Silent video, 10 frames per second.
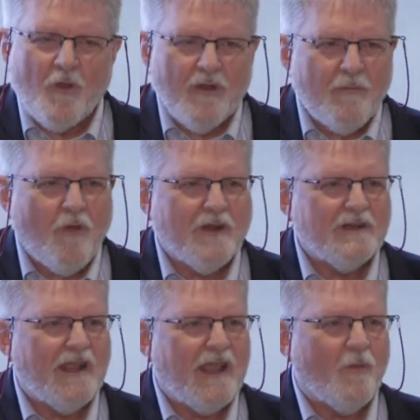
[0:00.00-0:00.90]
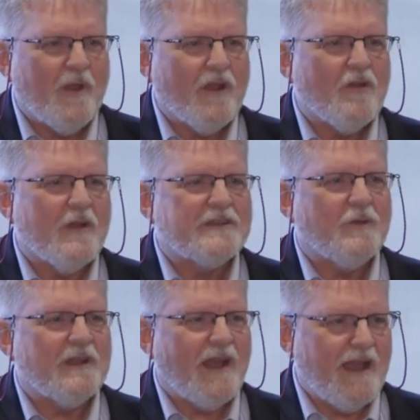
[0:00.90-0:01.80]
more importantly, we are going
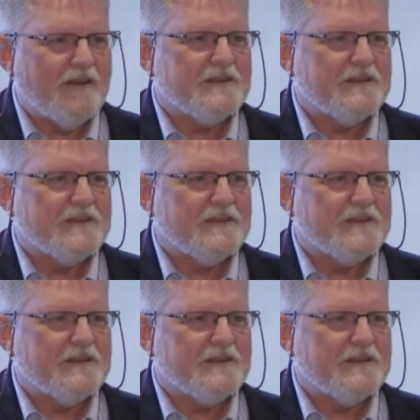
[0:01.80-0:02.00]
to align